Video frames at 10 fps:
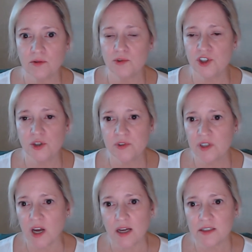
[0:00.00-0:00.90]
she was
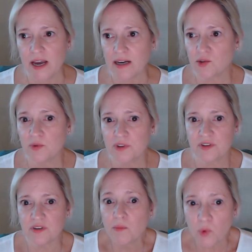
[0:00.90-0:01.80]
in contact with
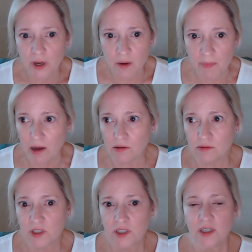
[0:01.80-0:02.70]
someone
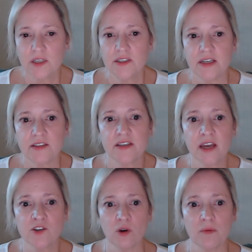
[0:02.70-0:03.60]
about Dan's
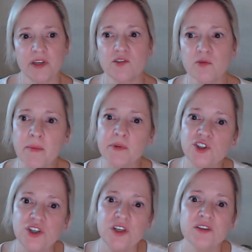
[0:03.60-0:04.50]
schedule? Because remember,
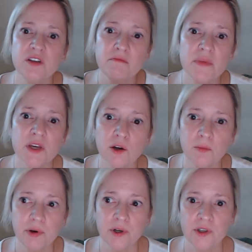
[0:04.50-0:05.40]
she's the middle
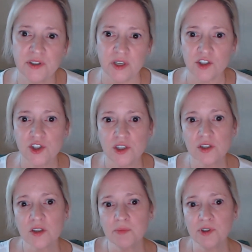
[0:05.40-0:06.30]
person.
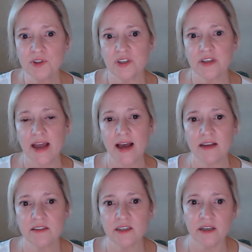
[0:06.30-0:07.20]
She's the person that
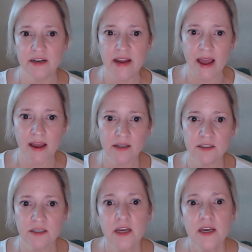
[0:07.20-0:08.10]
has to
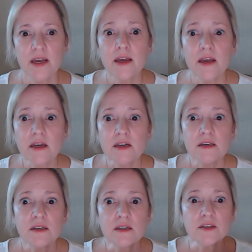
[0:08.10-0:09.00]
connect
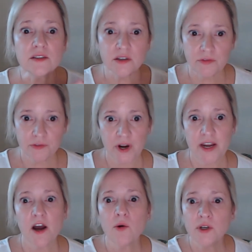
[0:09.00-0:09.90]

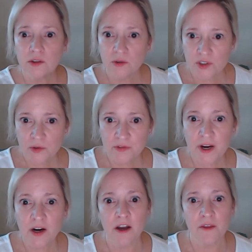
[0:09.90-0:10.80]
Sigfredo and Luis
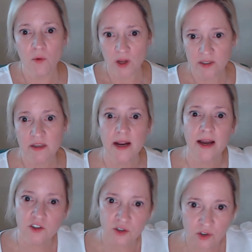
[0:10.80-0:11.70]
Rivera, the ones that
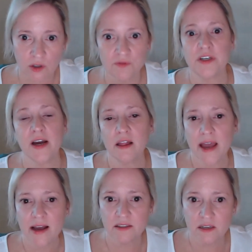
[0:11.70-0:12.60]
actually drove to
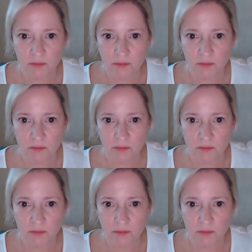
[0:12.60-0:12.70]
Tallahassee and